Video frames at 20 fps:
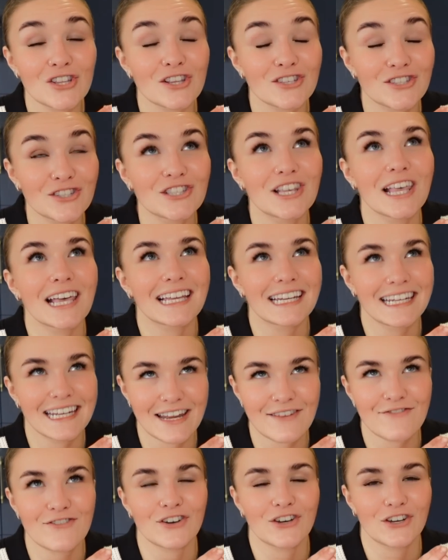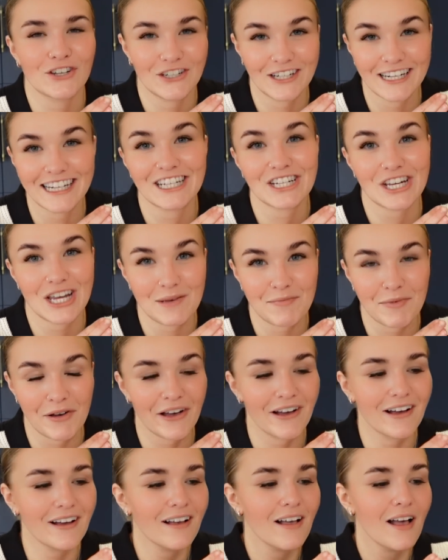significantly
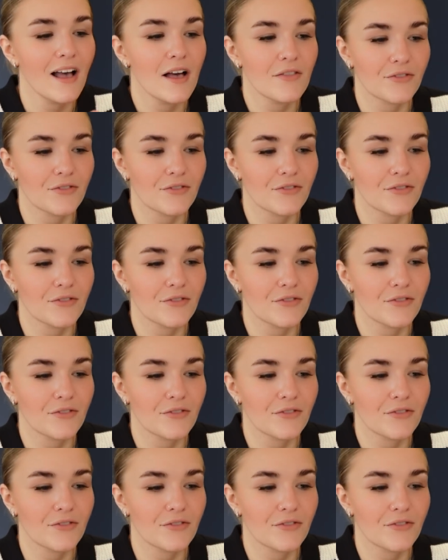cheaper